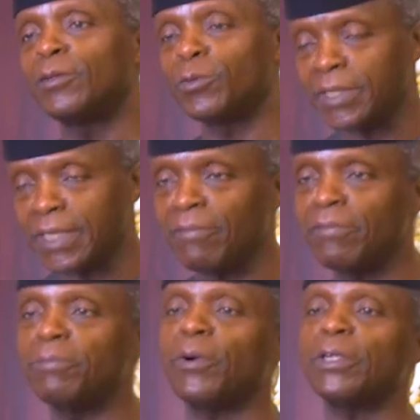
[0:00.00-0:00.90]
to
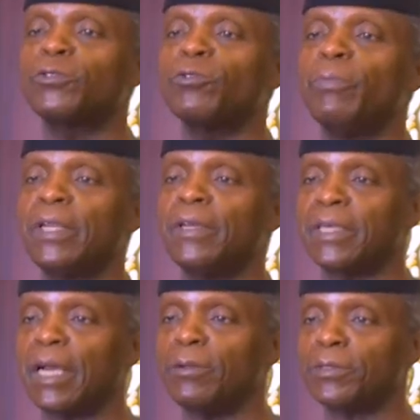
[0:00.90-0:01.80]
7.2
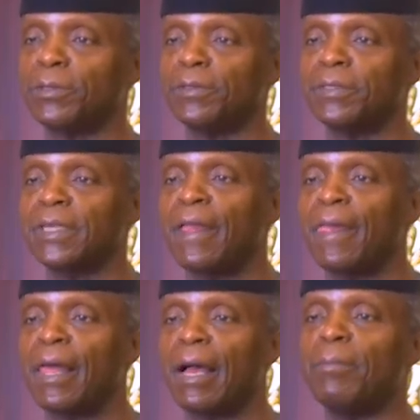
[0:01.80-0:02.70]
million households,
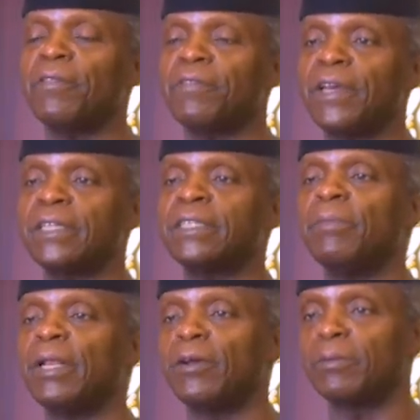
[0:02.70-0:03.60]
about 30
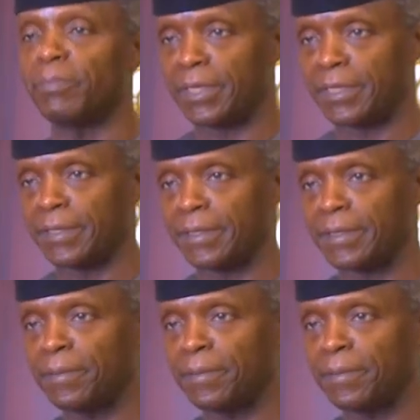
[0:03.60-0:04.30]
million persons.